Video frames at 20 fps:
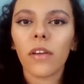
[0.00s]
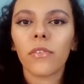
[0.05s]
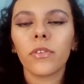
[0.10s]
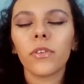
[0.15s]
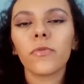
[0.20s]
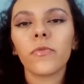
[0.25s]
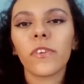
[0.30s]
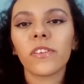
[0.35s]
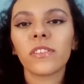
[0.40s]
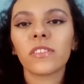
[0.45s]

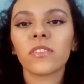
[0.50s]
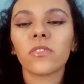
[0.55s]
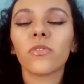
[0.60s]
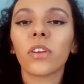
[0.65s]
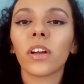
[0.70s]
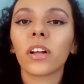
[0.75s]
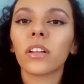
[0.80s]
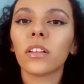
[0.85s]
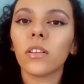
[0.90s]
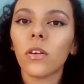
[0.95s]
refers to
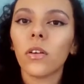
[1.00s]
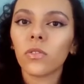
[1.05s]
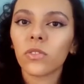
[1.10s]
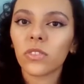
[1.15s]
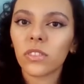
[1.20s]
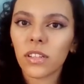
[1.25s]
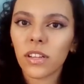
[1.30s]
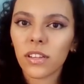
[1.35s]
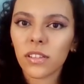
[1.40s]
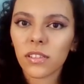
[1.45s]
the
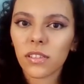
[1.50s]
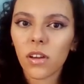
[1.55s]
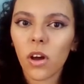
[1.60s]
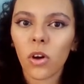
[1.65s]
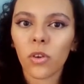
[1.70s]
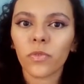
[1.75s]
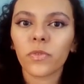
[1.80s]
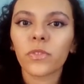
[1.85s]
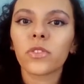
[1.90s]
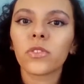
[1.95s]
closeness
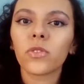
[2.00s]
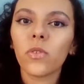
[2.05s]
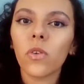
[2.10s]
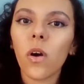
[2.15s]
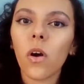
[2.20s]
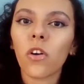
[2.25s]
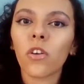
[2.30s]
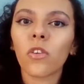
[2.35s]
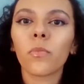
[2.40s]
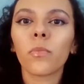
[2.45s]
of 2
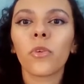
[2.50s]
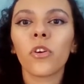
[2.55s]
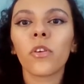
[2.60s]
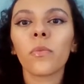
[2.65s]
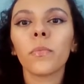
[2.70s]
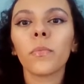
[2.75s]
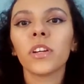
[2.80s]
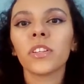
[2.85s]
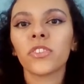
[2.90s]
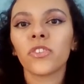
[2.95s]
or
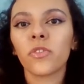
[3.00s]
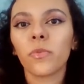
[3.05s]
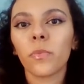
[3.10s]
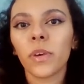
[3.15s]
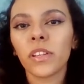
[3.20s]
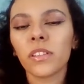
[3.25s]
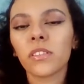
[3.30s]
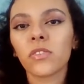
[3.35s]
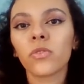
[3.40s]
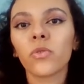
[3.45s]
more
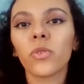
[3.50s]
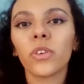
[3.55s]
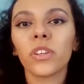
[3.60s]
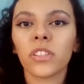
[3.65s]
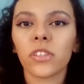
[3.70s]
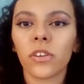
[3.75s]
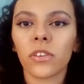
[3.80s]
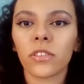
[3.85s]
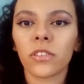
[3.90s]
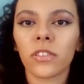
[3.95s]
measurements to
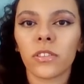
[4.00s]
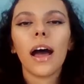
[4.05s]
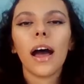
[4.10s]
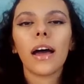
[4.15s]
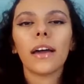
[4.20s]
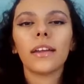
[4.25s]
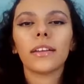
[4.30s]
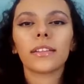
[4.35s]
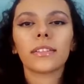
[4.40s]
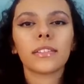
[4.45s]
each other.
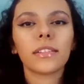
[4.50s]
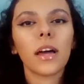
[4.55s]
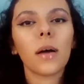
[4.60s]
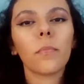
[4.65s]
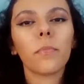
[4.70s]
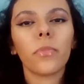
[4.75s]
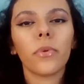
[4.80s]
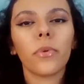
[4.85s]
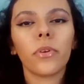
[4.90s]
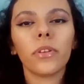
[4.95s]
An
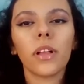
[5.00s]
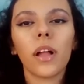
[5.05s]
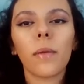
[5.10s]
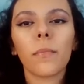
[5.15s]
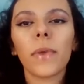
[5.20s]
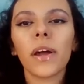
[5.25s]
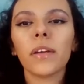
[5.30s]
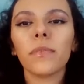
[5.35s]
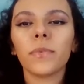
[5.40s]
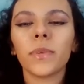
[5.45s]
example
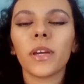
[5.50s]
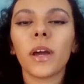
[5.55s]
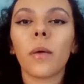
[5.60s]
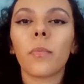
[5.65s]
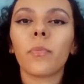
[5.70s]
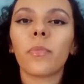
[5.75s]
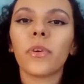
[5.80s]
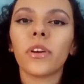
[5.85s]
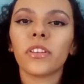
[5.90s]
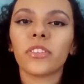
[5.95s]
might be
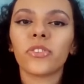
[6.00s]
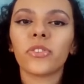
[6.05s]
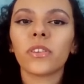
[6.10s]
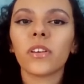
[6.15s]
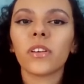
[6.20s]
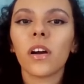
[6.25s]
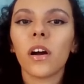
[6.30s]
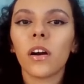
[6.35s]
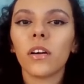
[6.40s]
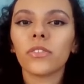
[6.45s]
a pressure
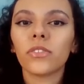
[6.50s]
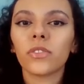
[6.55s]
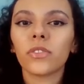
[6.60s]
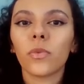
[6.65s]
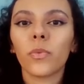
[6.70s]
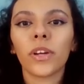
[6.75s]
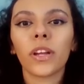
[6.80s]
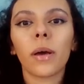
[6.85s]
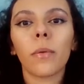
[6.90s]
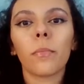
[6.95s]
gauge
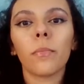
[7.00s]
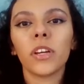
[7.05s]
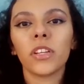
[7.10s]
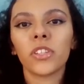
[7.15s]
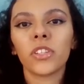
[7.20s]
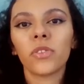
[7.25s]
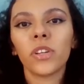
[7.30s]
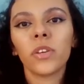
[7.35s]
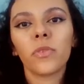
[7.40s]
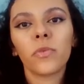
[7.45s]
with a
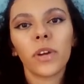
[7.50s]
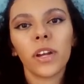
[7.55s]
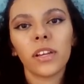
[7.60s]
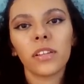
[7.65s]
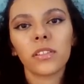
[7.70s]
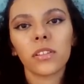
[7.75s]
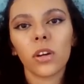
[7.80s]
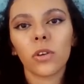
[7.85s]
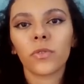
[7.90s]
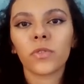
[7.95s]
measuring
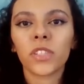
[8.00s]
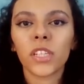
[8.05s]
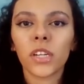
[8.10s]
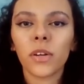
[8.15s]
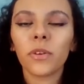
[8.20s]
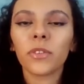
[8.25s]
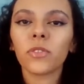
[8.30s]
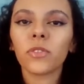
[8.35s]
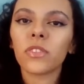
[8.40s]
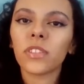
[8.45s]
range of
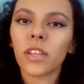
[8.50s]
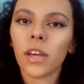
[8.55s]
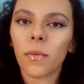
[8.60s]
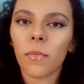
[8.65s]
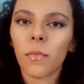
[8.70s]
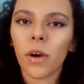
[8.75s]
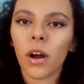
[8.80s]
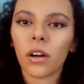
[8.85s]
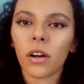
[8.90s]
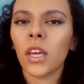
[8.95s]
0 to 10
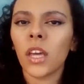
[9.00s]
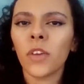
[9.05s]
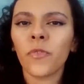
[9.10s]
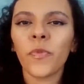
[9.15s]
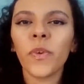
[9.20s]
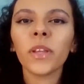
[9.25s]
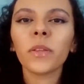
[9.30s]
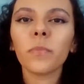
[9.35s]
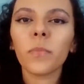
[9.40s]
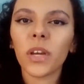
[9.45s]
bar. If
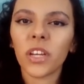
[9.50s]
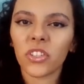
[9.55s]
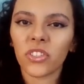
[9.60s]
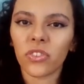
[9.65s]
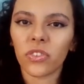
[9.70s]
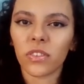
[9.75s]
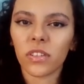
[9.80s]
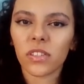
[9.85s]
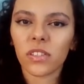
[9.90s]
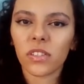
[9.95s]
it
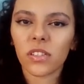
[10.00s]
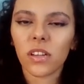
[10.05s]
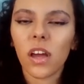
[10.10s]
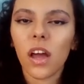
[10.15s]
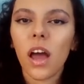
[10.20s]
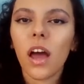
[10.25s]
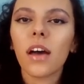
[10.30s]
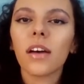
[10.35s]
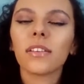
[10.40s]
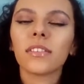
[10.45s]
measures
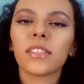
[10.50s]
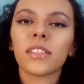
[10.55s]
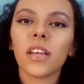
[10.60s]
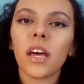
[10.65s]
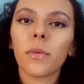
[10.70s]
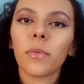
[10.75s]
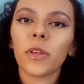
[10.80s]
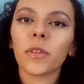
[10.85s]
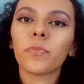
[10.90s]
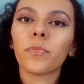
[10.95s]

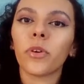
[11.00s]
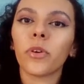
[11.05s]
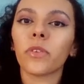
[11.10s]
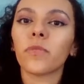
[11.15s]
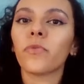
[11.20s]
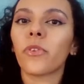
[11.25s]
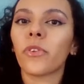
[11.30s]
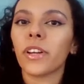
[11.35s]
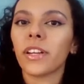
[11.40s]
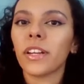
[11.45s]

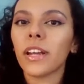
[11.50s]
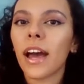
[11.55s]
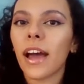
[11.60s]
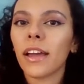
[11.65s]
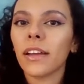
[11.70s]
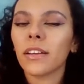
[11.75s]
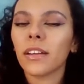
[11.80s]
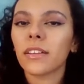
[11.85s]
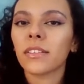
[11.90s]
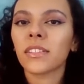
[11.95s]
7.49,
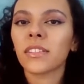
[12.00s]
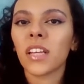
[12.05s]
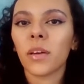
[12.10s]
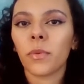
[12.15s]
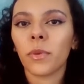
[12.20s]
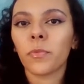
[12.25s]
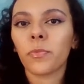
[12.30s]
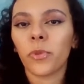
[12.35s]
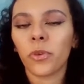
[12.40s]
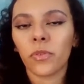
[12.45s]

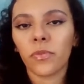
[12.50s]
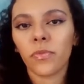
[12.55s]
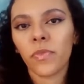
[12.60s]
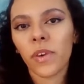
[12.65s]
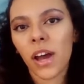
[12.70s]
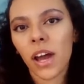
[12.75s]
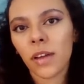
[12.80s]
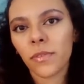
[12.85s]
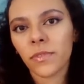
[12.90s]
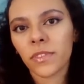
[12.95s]
7.5,
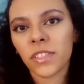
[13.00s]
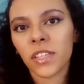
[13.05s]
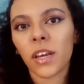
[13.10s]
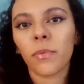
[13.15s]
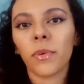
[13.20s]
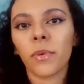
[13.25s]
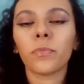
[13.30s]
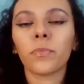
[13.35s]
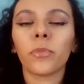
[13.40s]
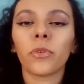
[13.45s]

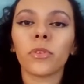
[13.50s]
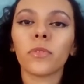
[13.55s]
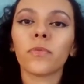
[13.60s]
7.51,